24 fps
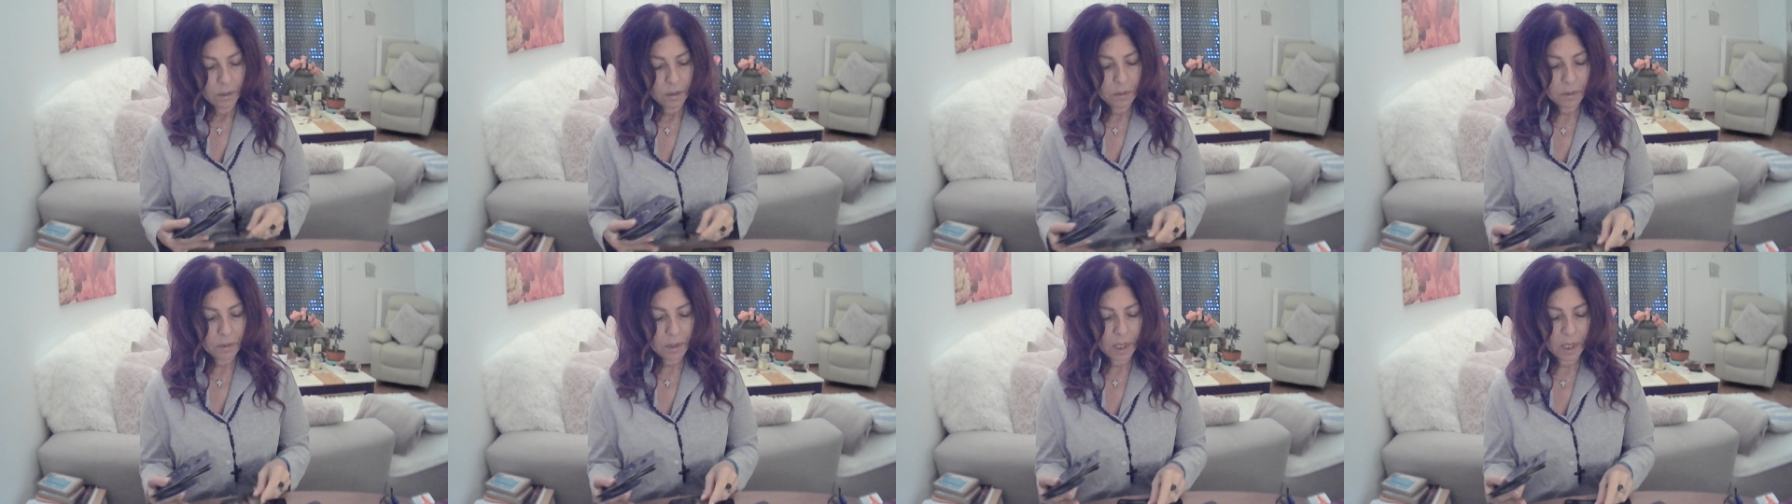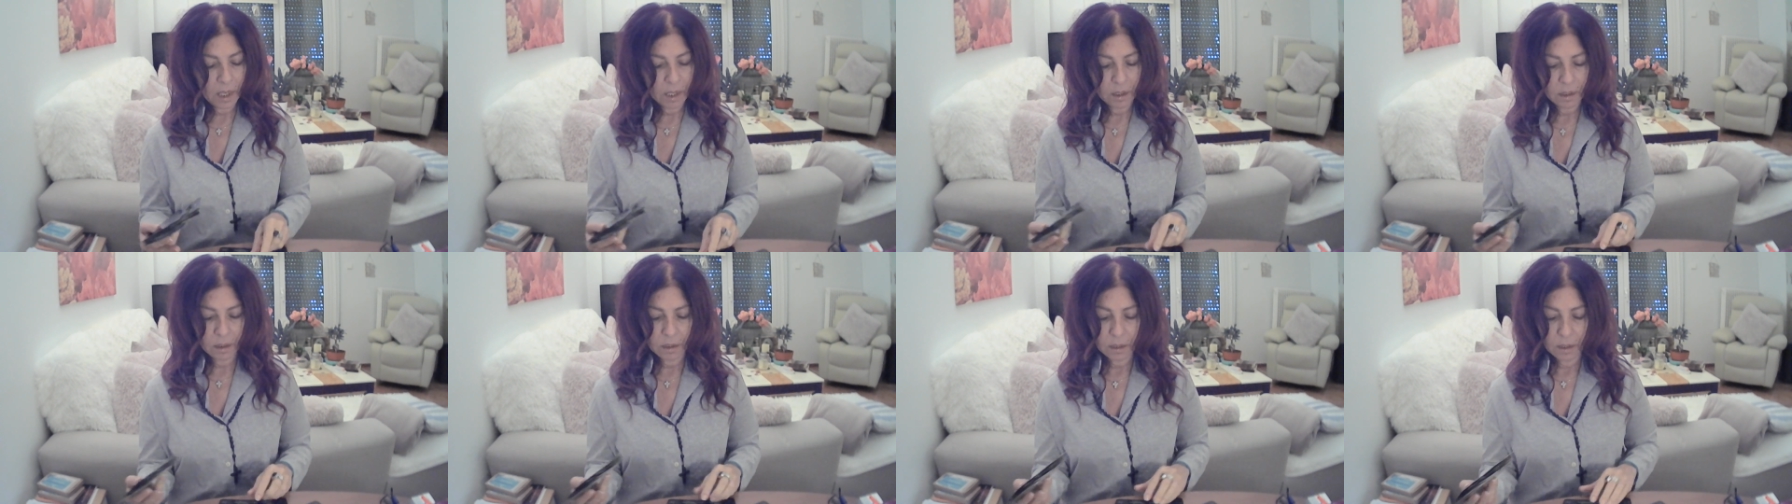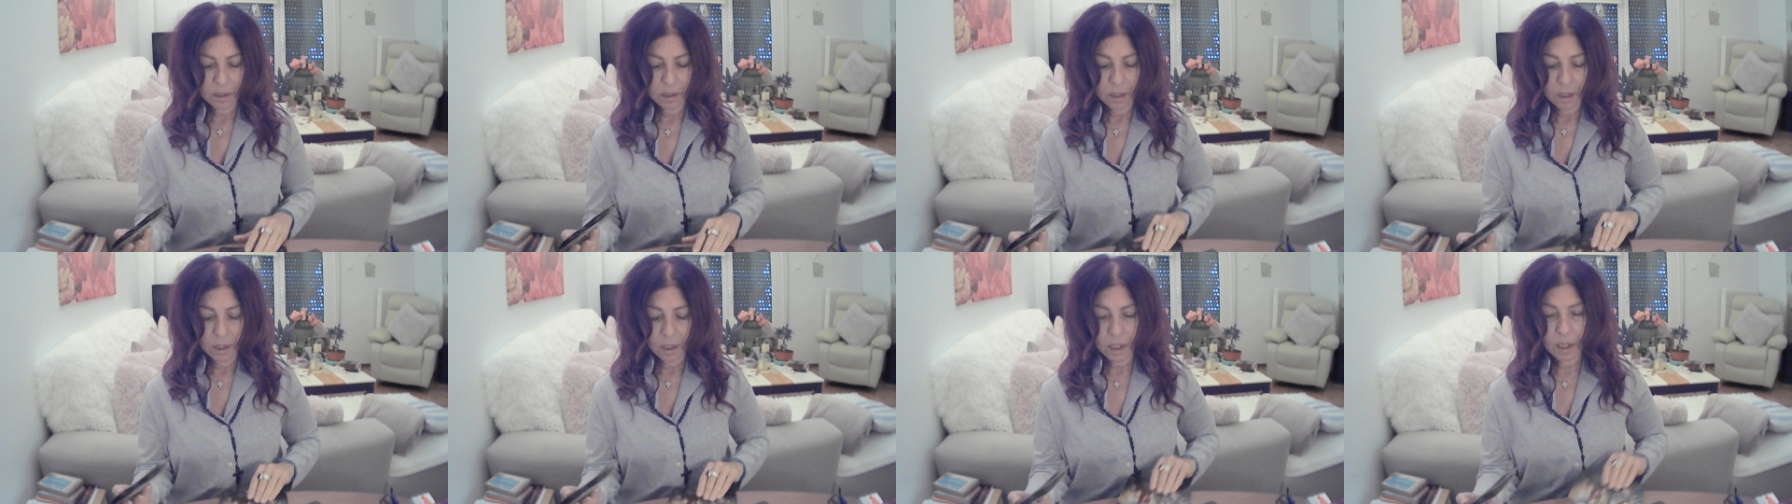Okay.
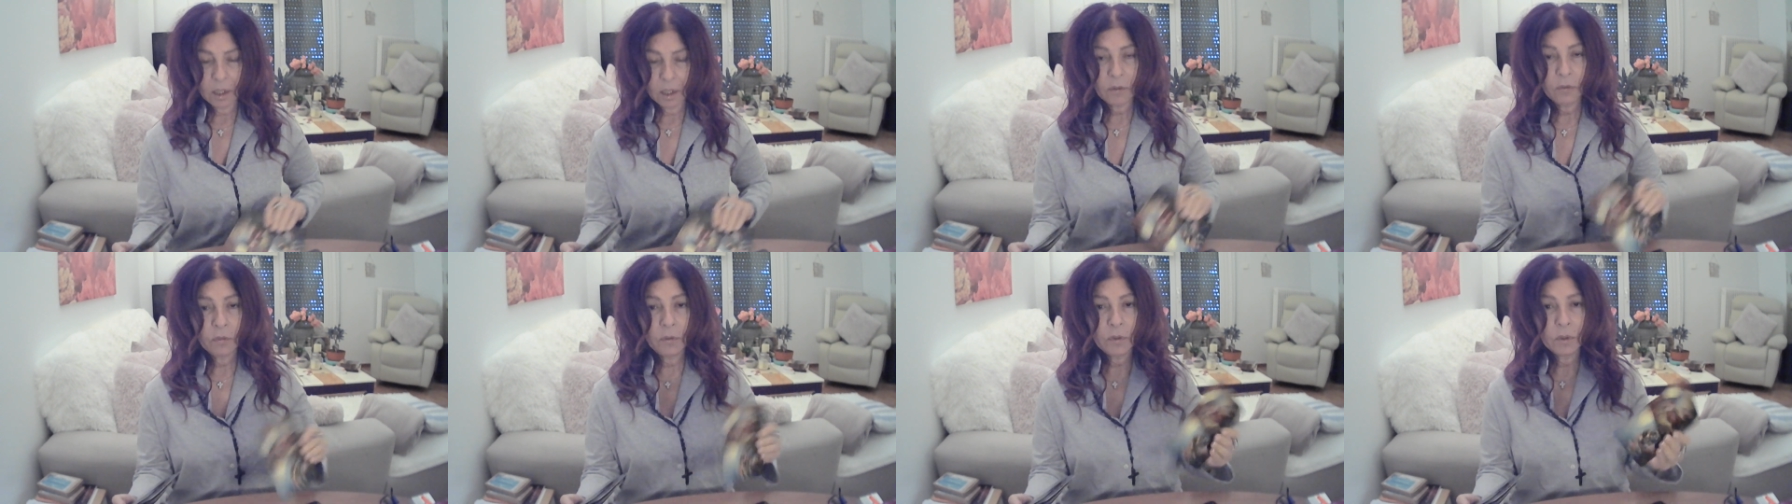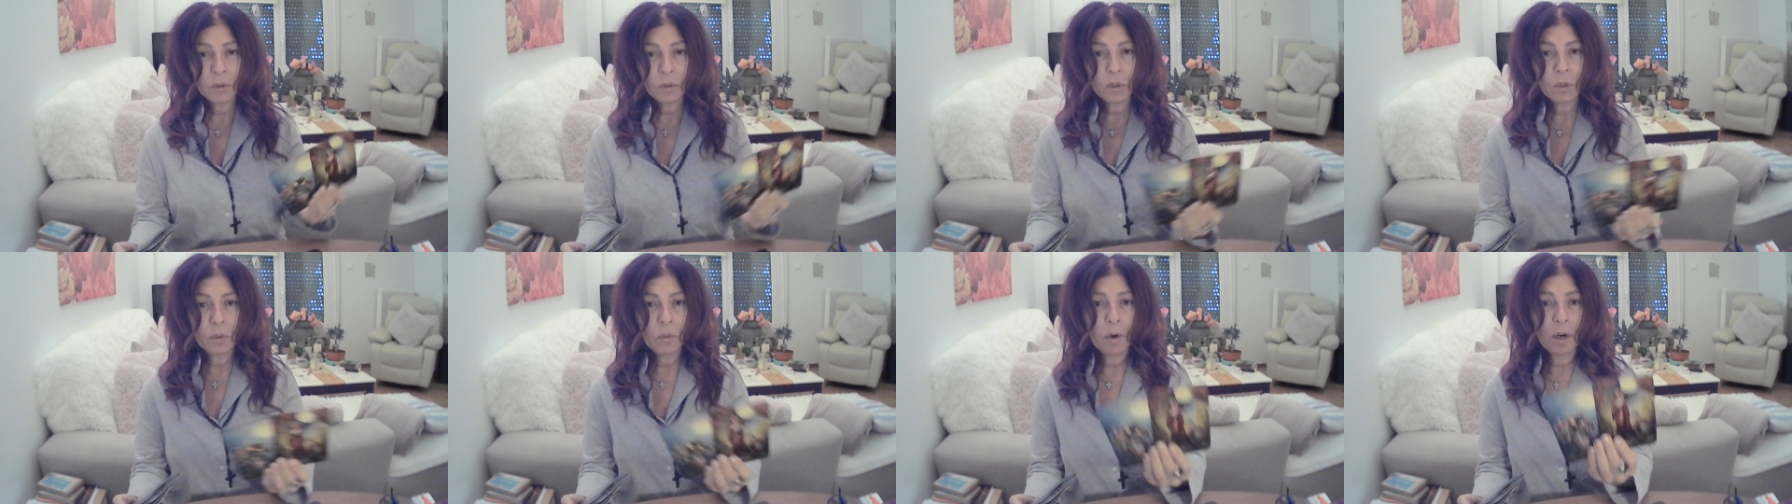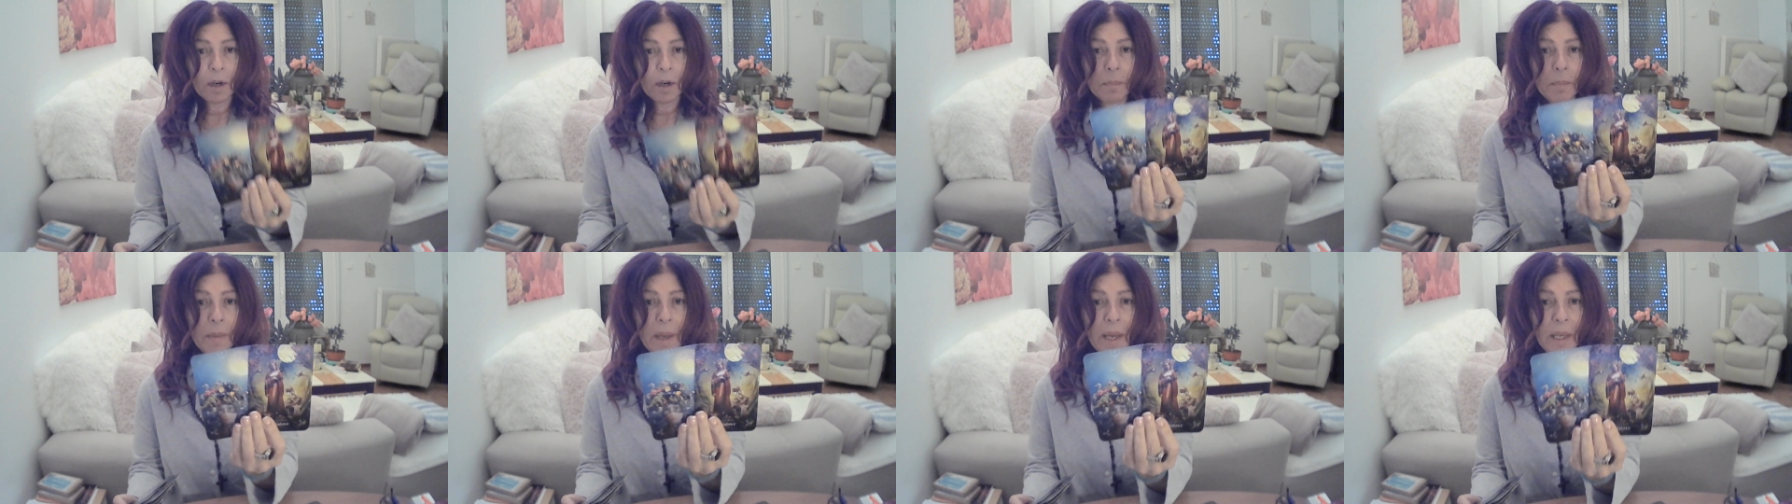I feel you are